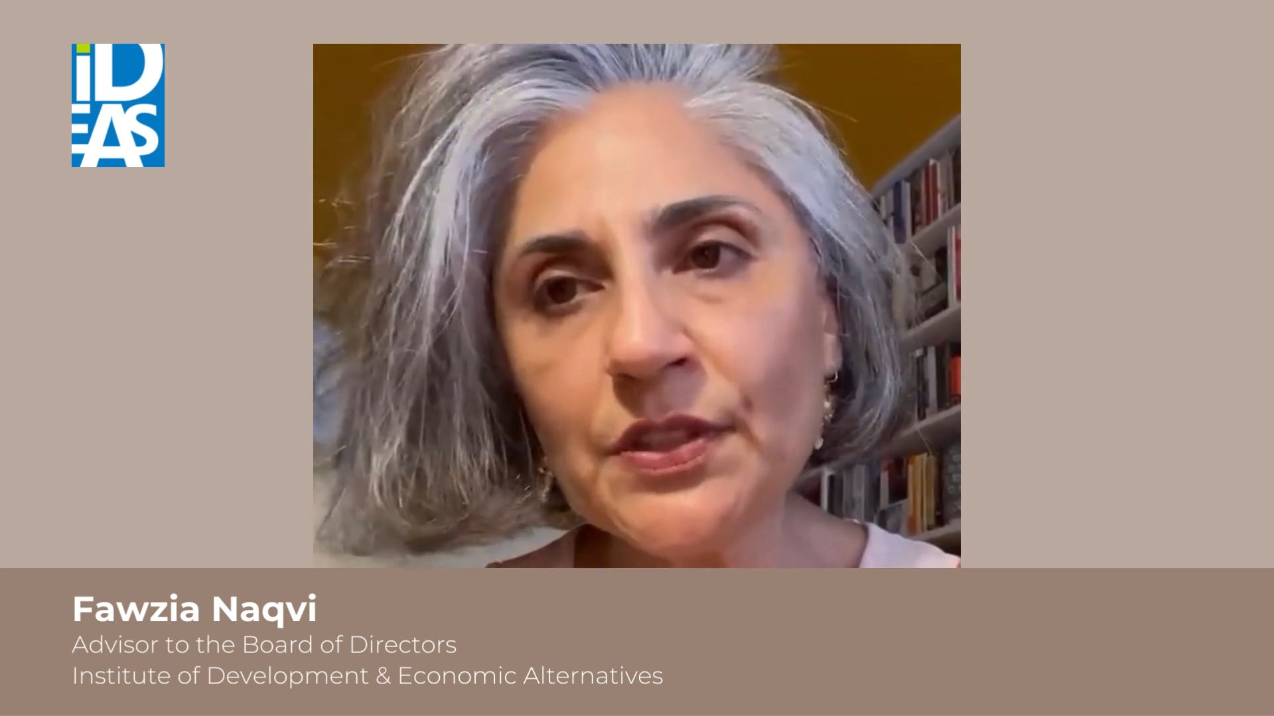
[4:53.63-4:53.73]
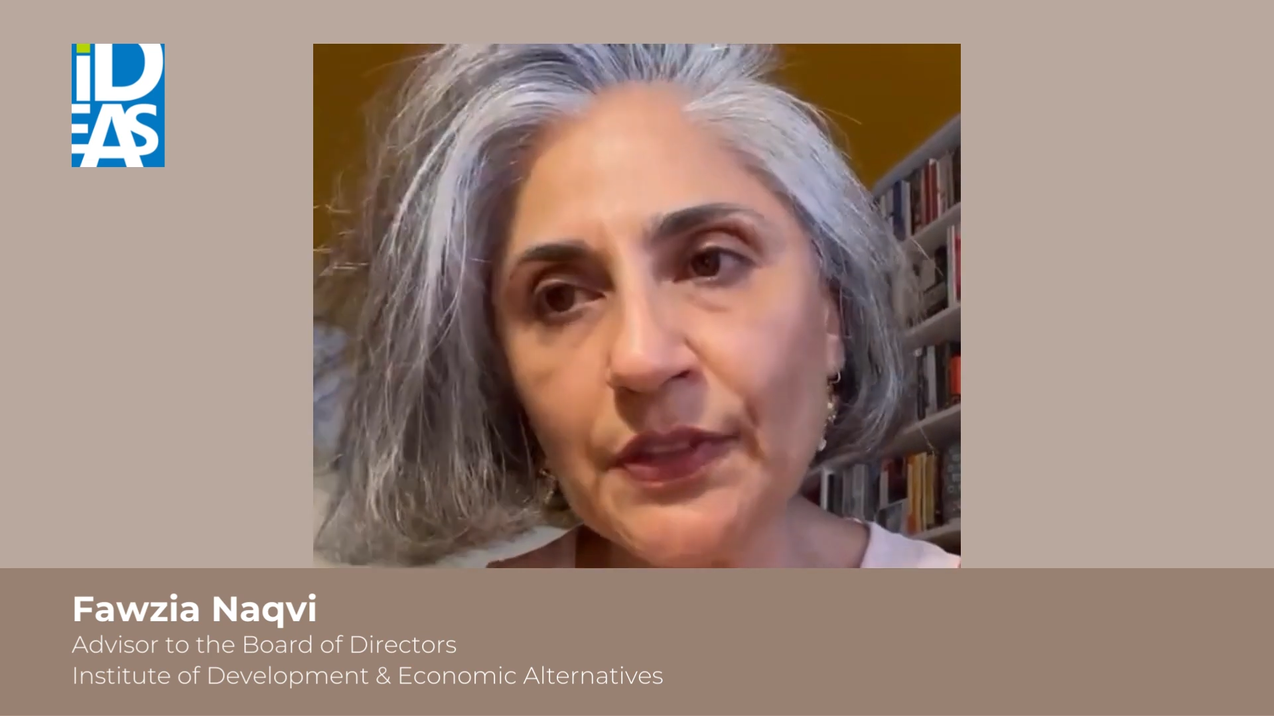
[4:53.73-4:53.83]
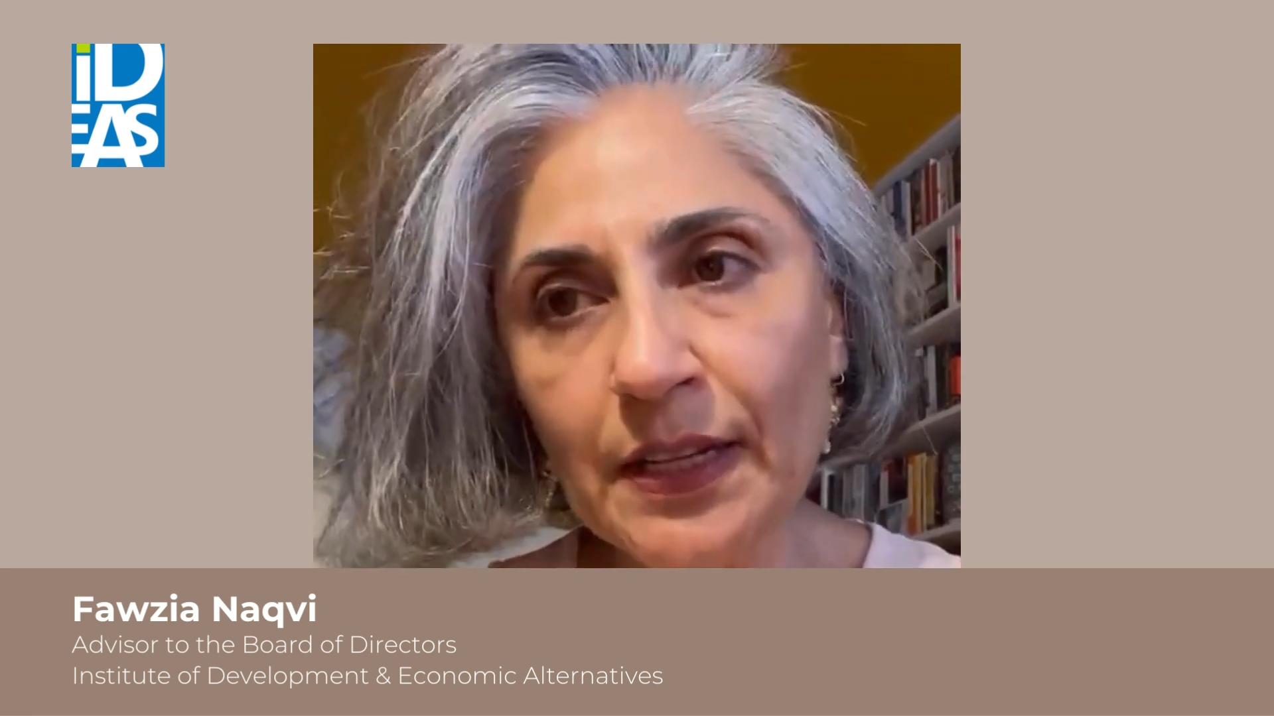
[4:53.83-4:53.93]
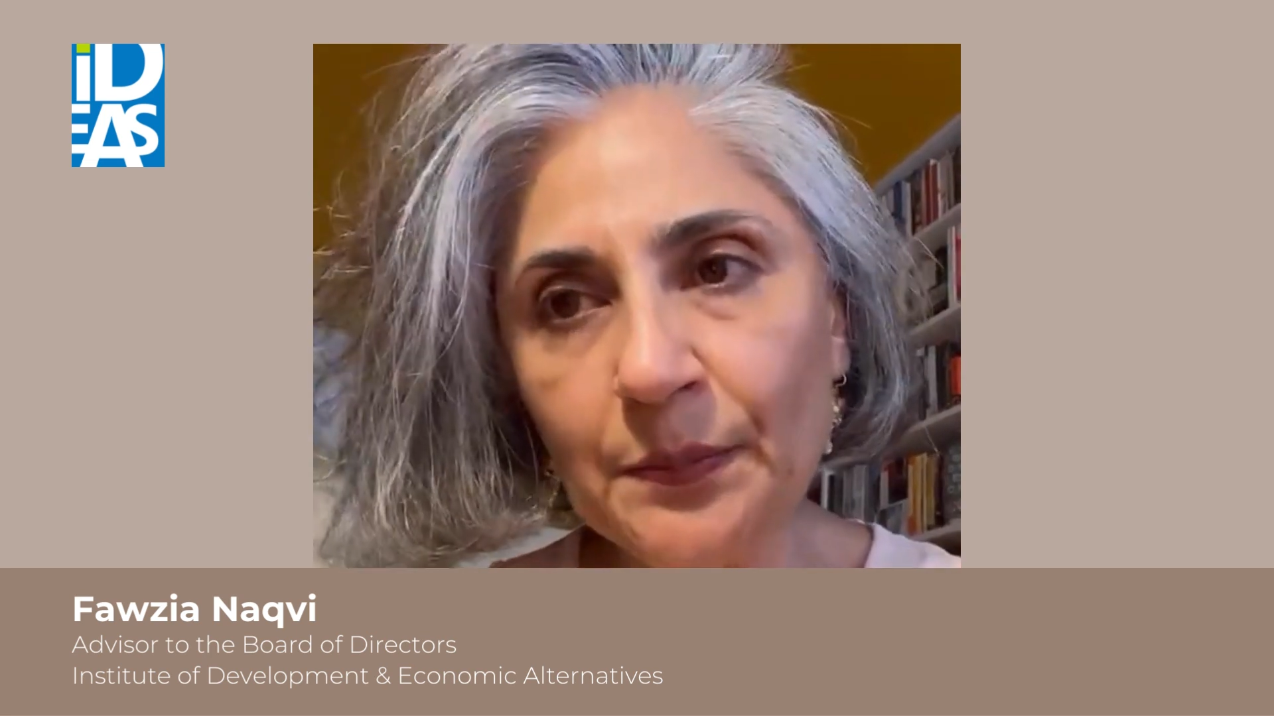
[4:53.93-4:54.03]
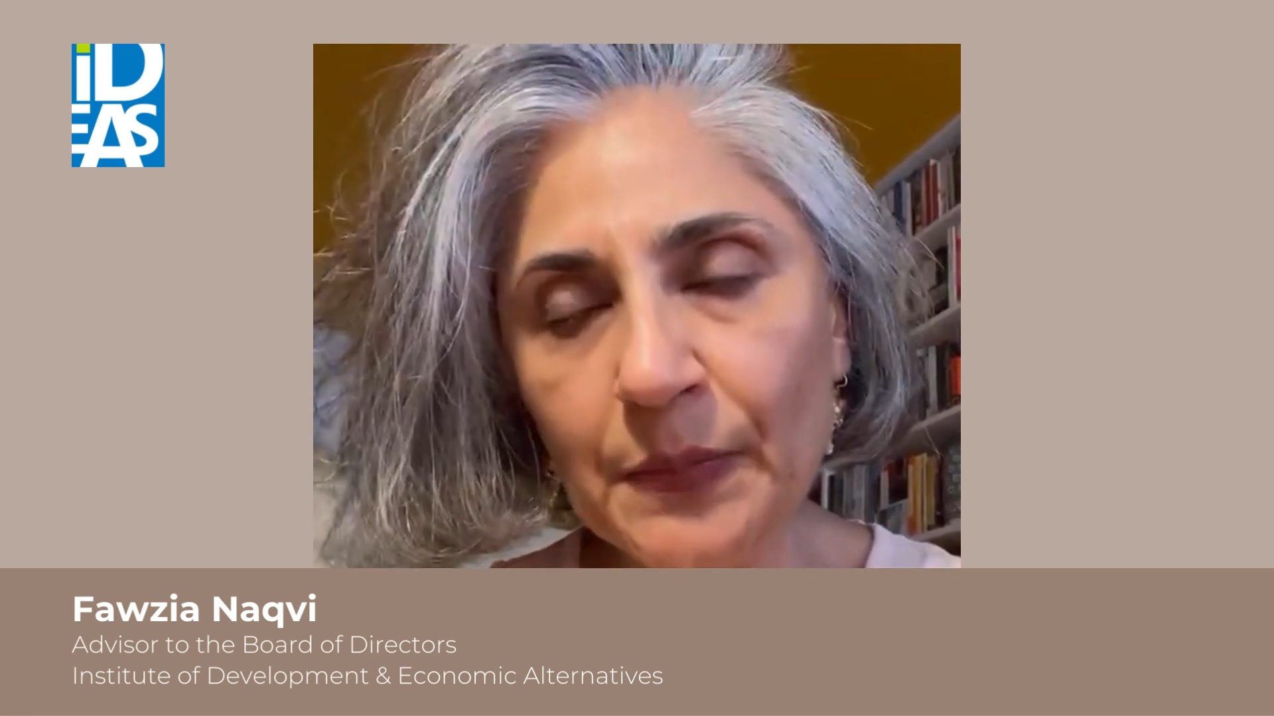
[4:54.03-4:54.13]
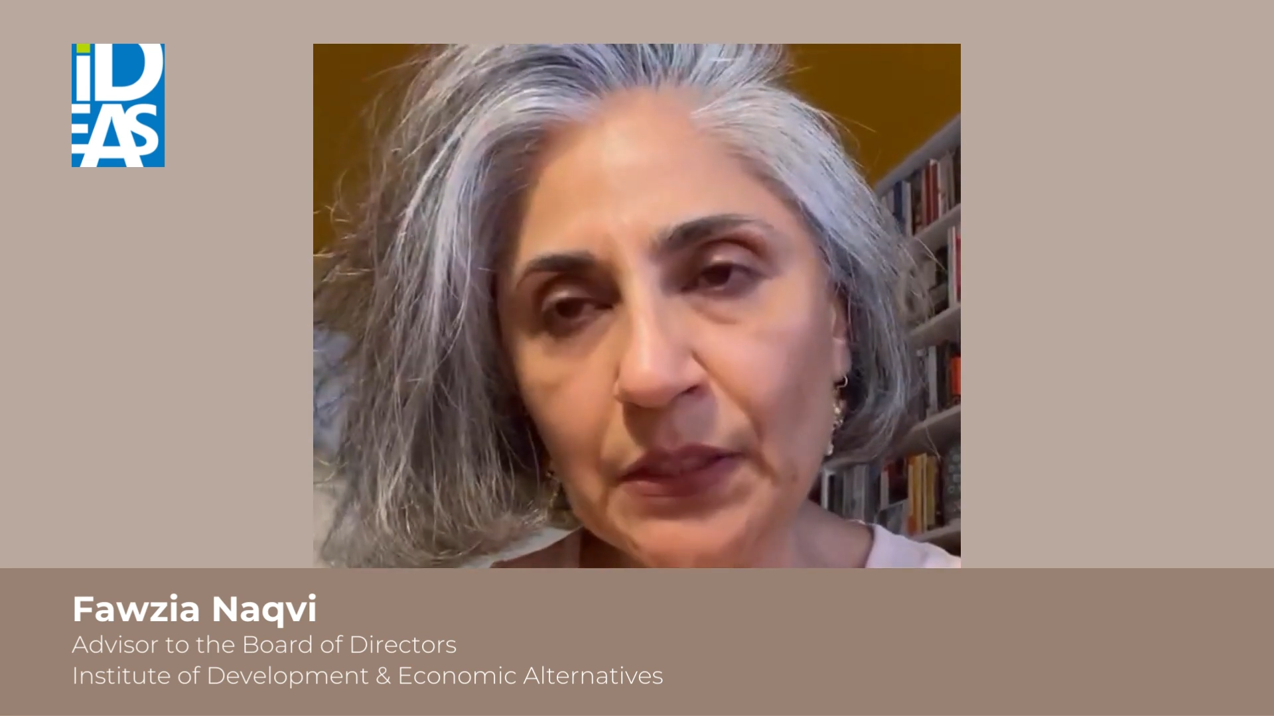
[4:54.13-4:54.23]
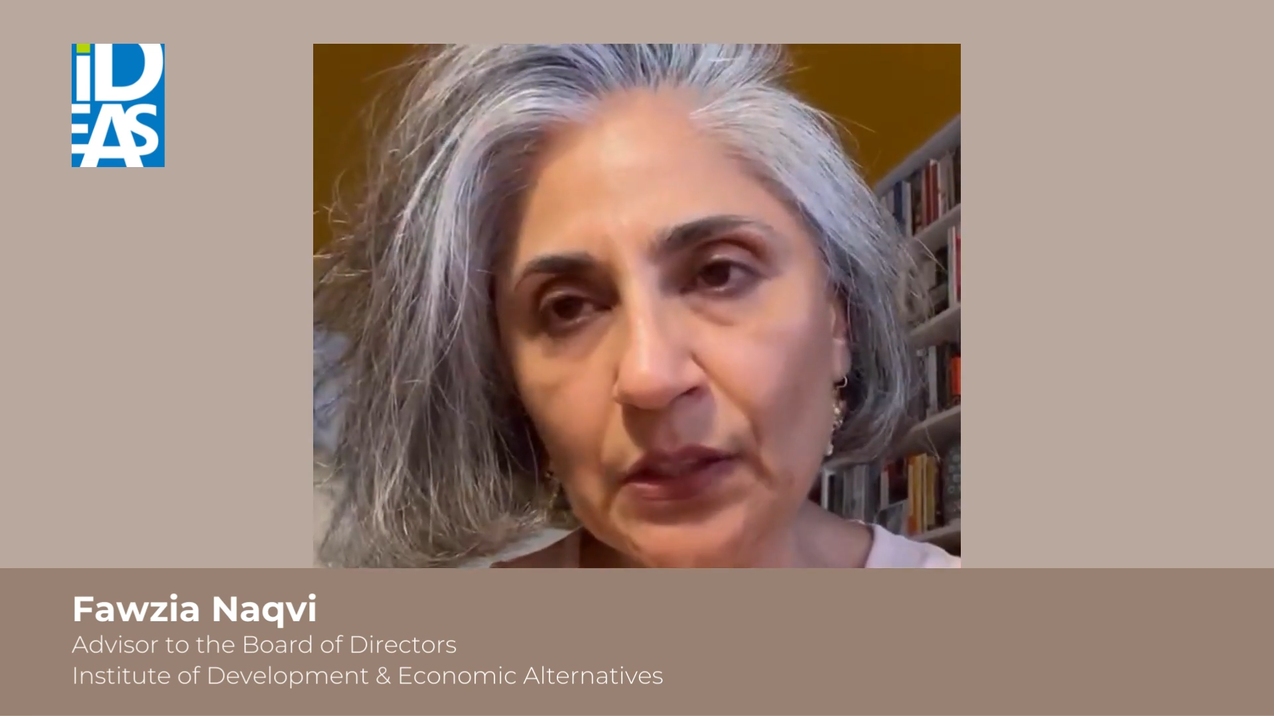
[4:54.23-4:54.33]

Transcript: development